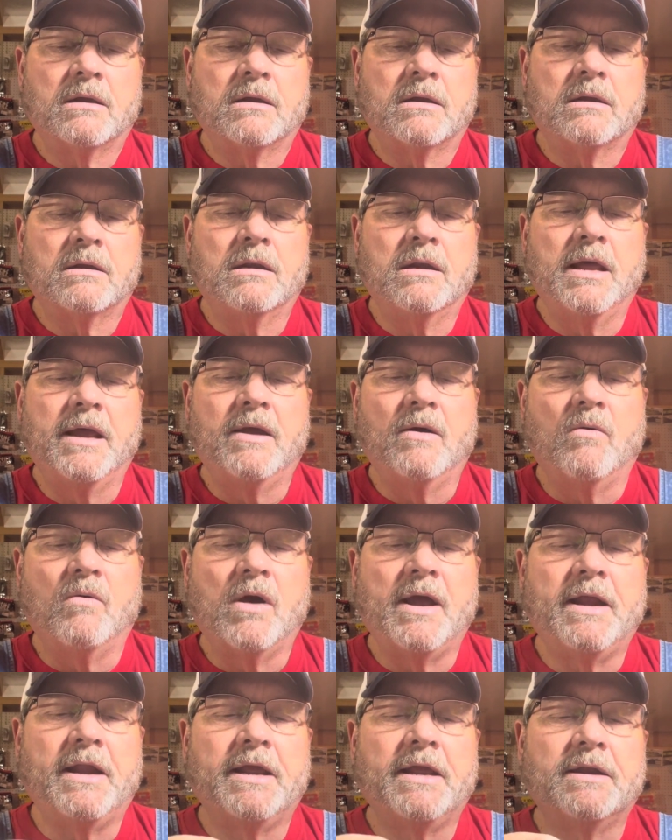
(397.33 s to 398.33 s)
nail
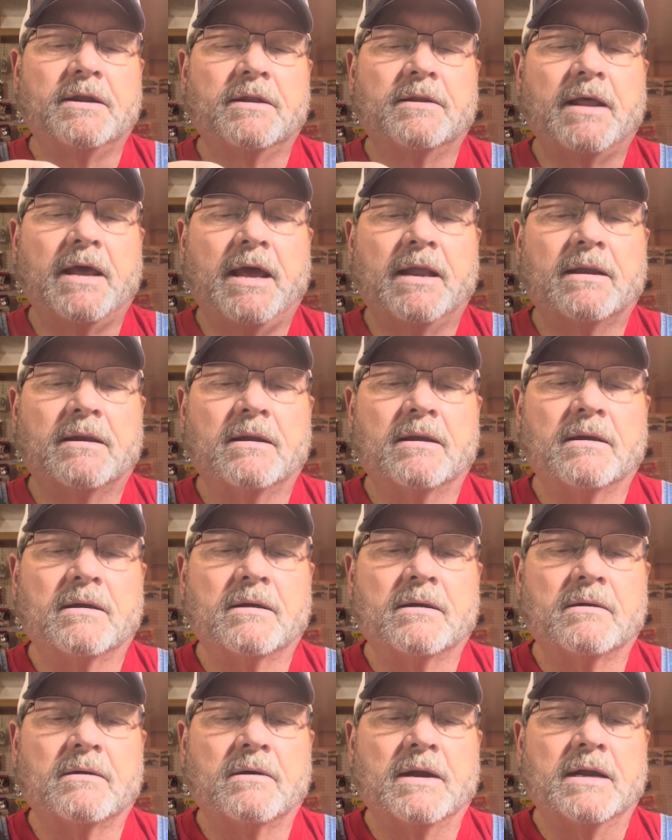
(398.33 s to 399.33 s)
weight into that
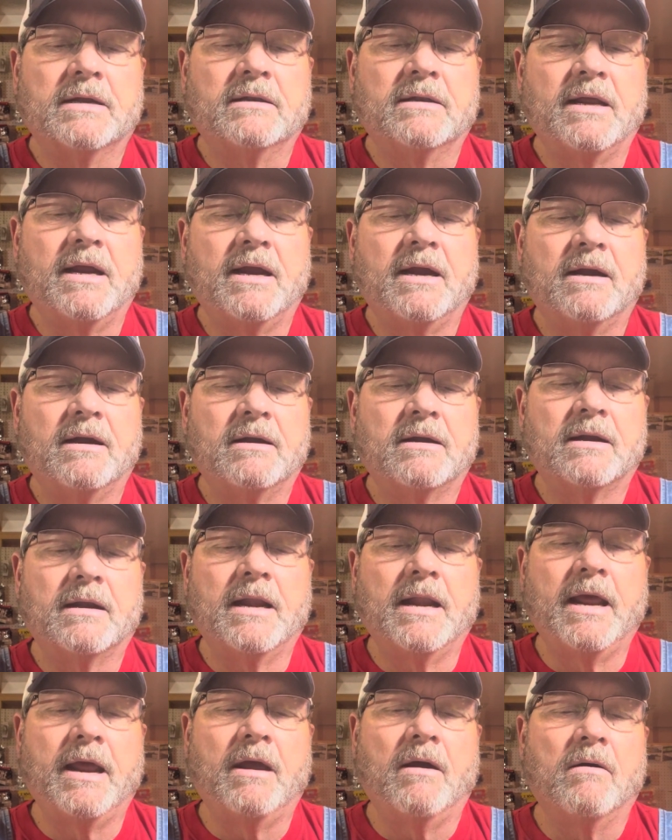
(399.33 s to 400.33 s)
right there.
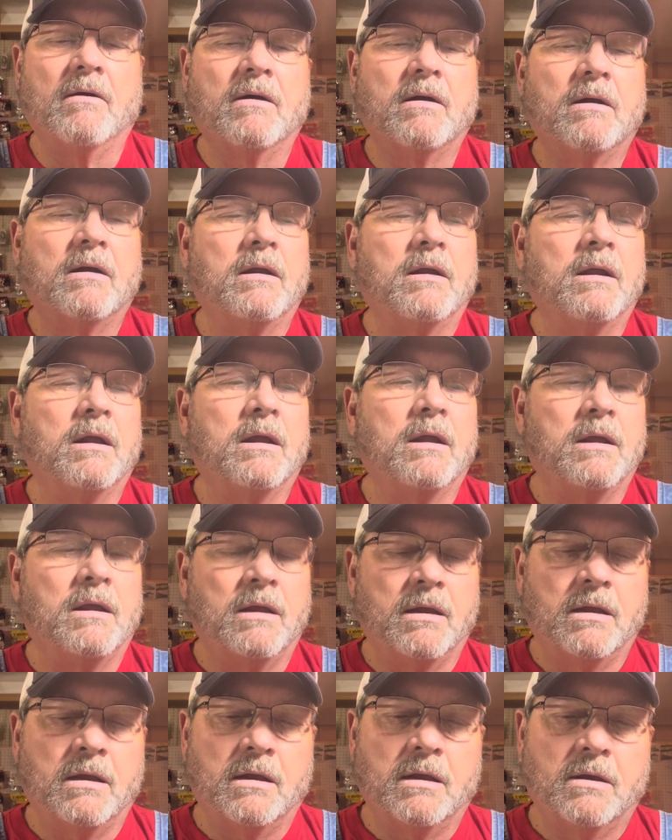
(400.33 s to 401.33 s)
Now,
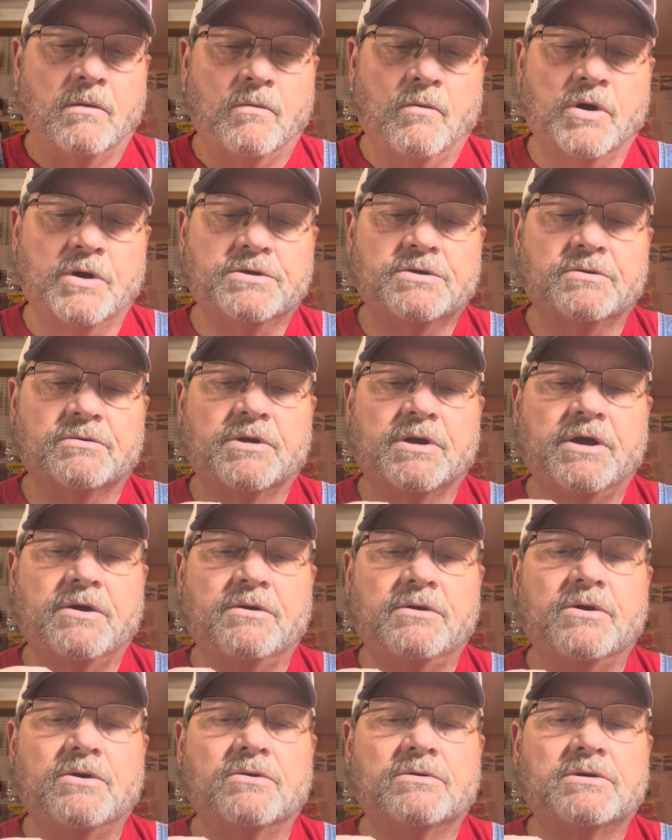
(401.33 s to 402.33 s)
what you'll do,
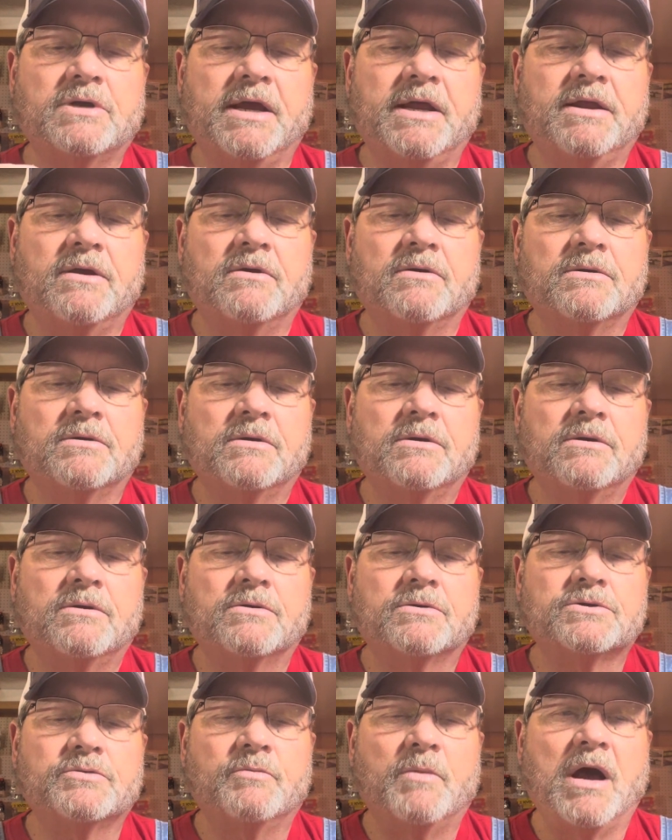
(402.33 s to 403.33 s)
you'll take
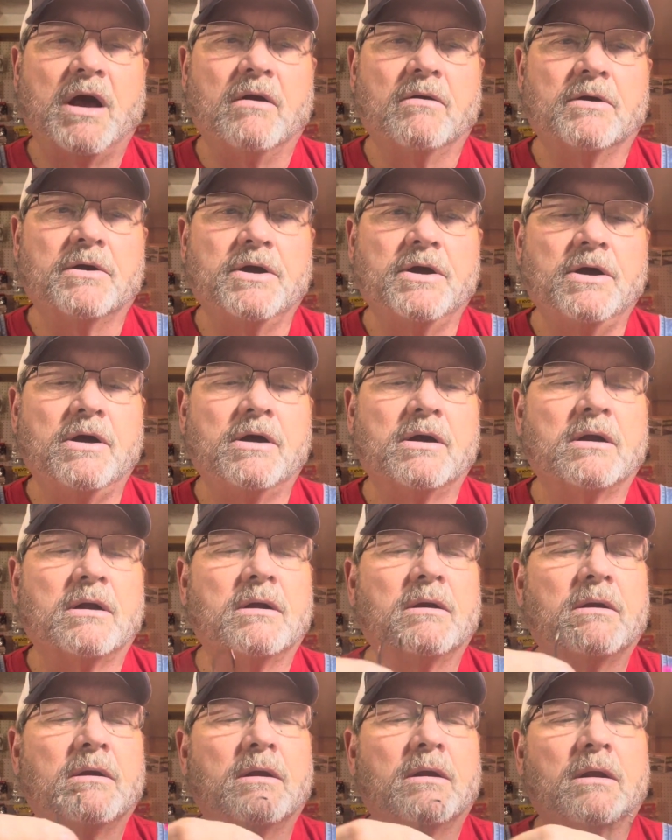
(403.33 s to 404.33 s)
your smaller hook.
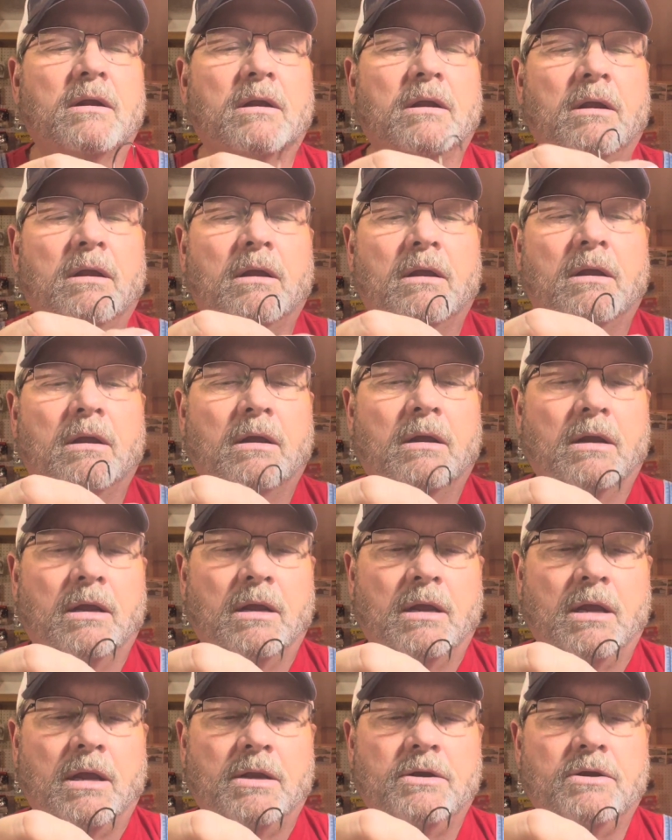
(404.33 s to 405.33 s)

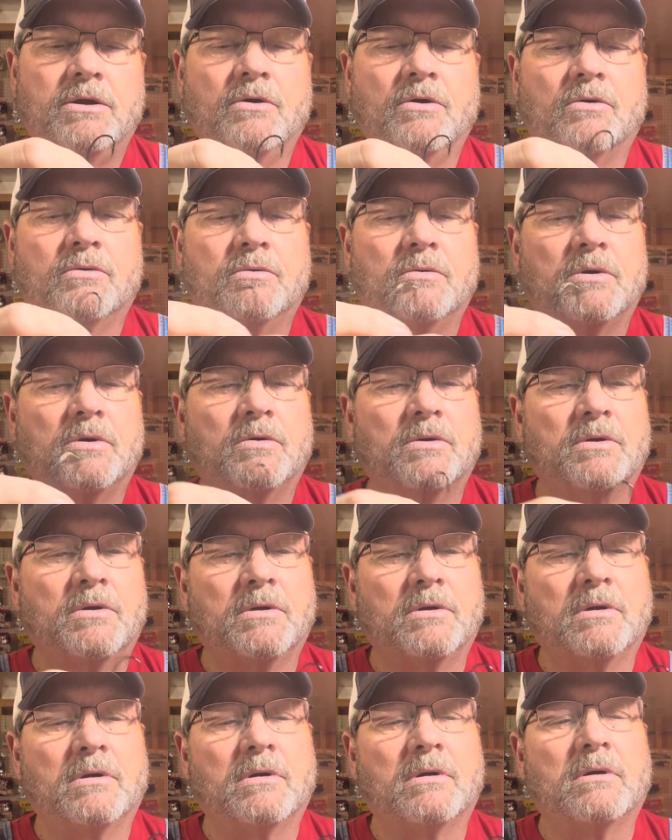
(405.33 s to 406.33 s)
You'll
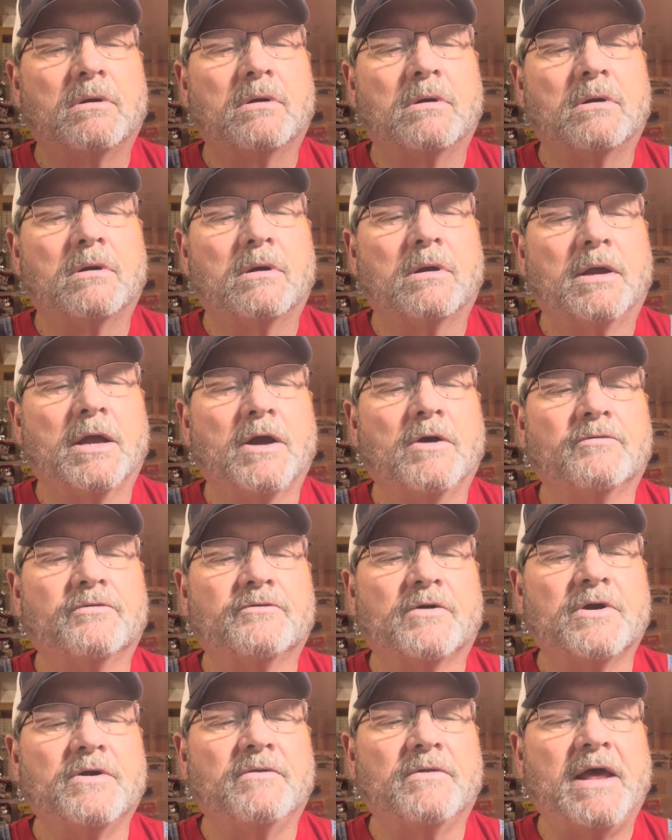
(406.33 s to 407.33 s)
go
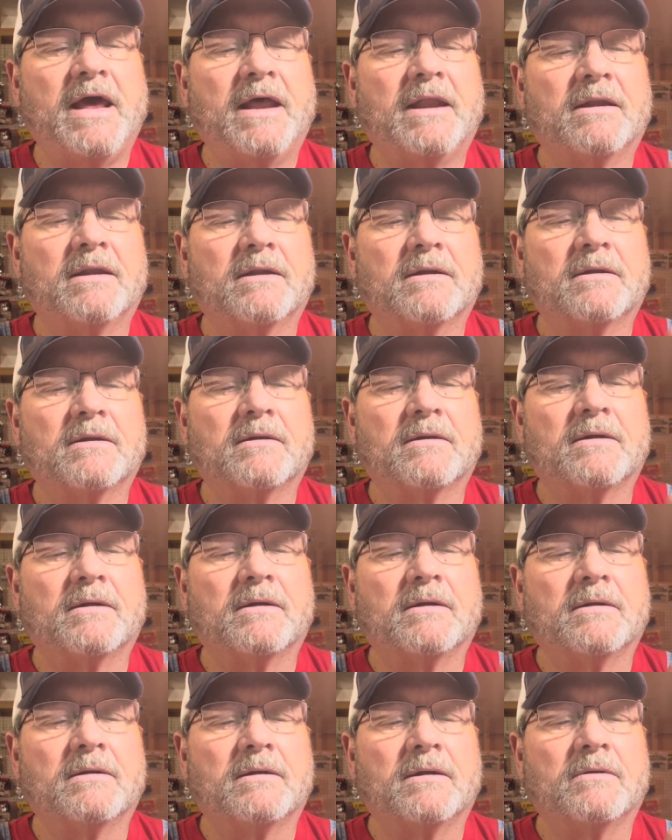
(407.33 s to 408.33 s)
through that
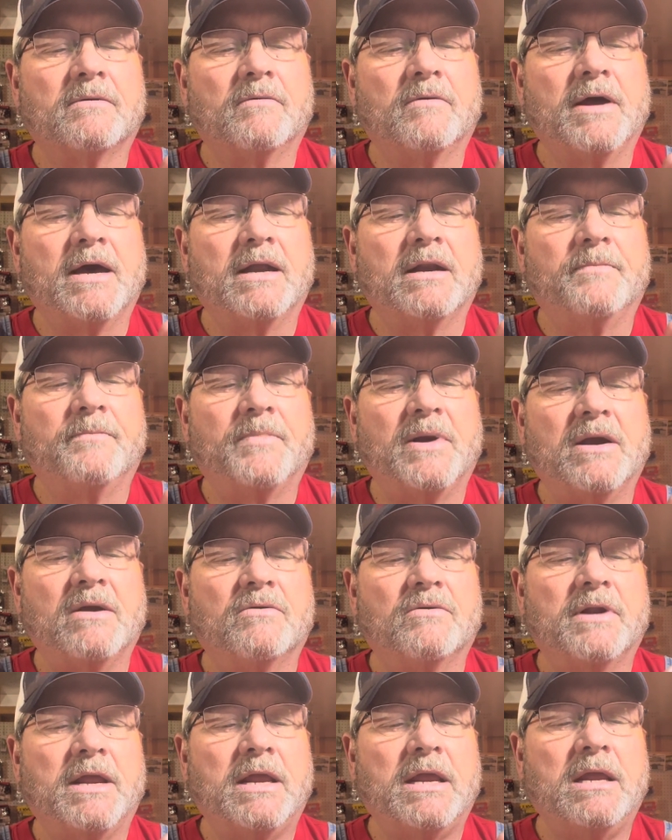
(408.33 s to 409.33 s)
right up there
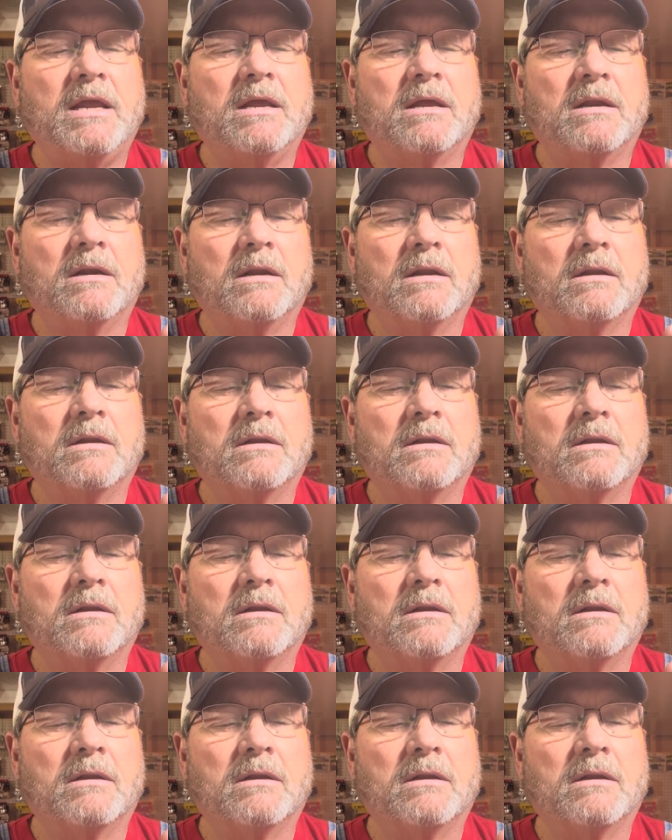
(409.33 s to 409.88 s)
on the end.